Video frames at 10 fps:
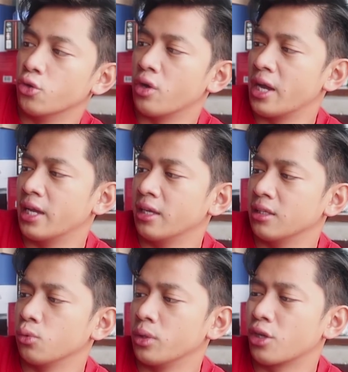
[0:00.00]
know, I
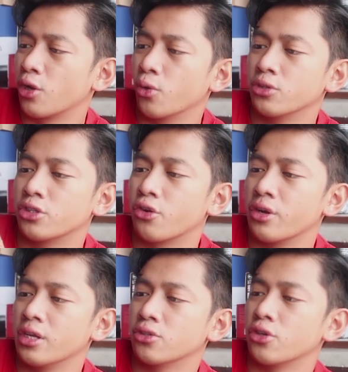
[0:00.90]
hate it when clothes
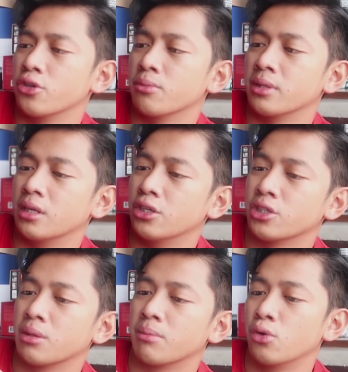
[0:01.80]
crease or yung madali
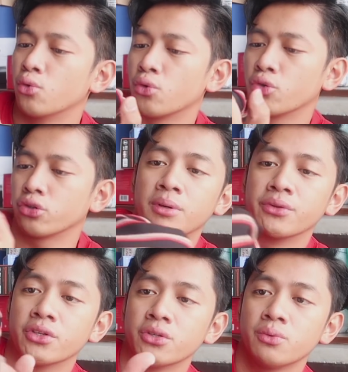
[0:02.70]
siyang malukot.
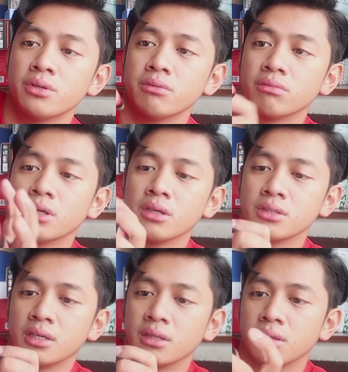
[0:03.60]
But this one
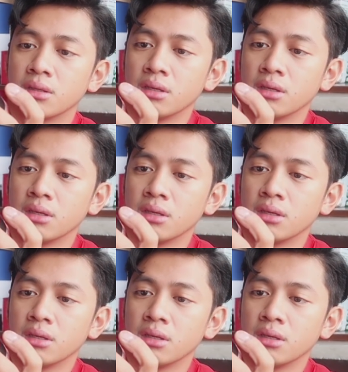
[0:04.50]
doesn't.